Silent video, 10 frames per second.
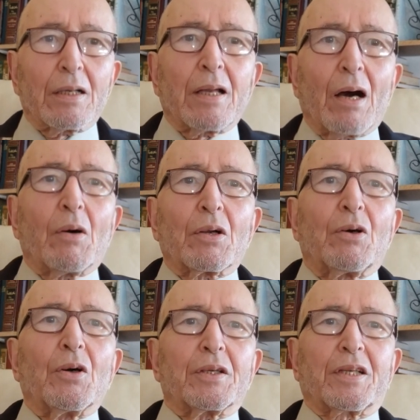in our
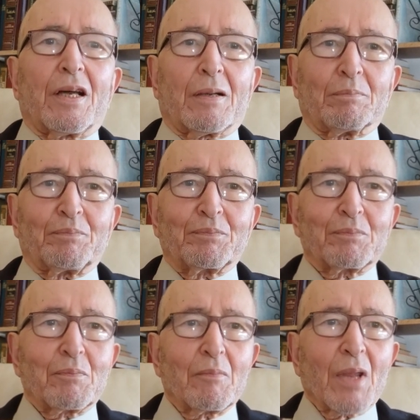own time.
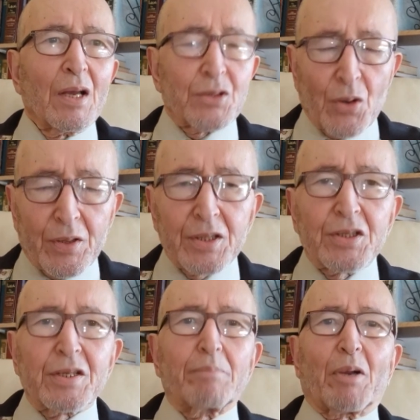So
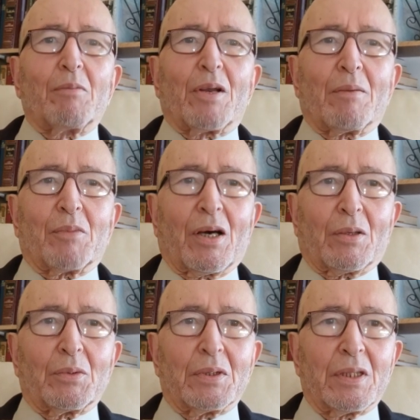this is the problem now.